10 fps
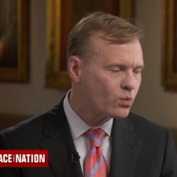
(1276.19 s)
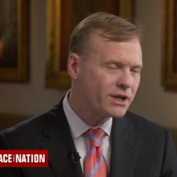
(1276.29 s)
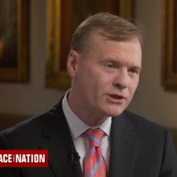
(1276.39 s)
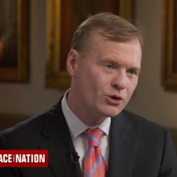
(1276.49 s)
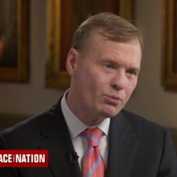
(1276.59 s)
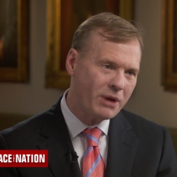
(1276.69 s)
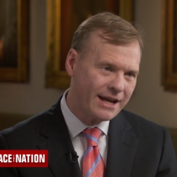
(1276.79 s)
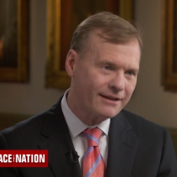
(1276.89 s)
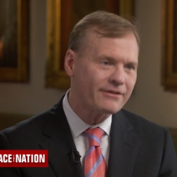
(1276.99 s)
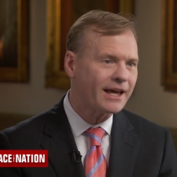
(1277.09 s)
What did you
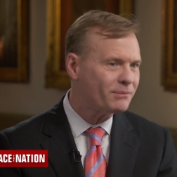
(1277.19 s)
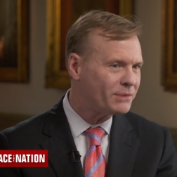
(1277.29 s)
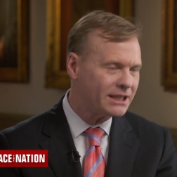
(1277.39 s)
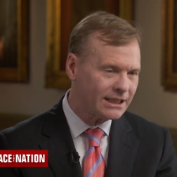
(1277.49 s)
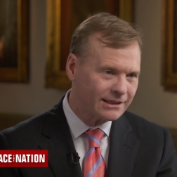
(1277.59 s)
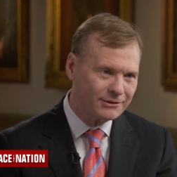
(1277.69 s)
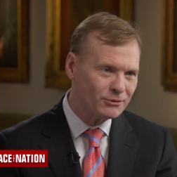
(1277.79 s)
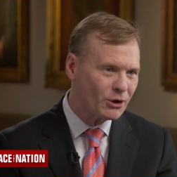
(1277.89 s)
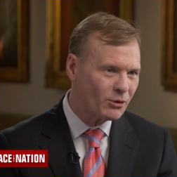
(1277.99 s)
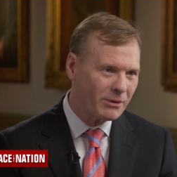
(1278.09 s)
make of that meeting? You
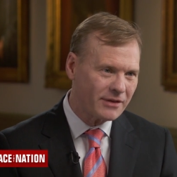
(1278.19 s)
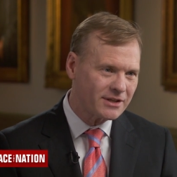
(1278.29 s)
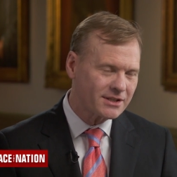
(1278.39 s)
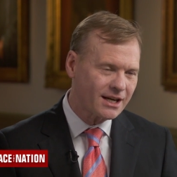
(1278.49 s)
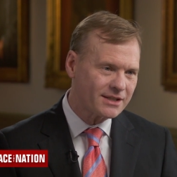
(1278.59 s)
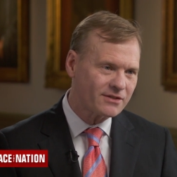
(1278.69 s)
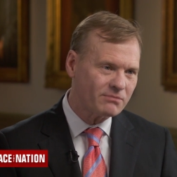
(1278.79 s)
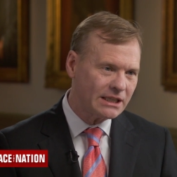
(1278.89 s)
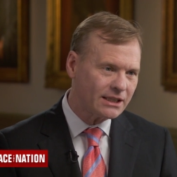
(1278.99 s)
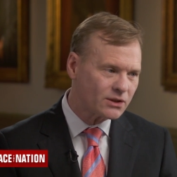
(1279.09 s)
know about these kinds of
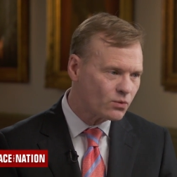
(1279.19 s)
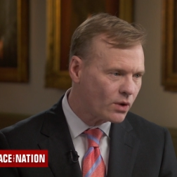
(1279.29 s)
meetings.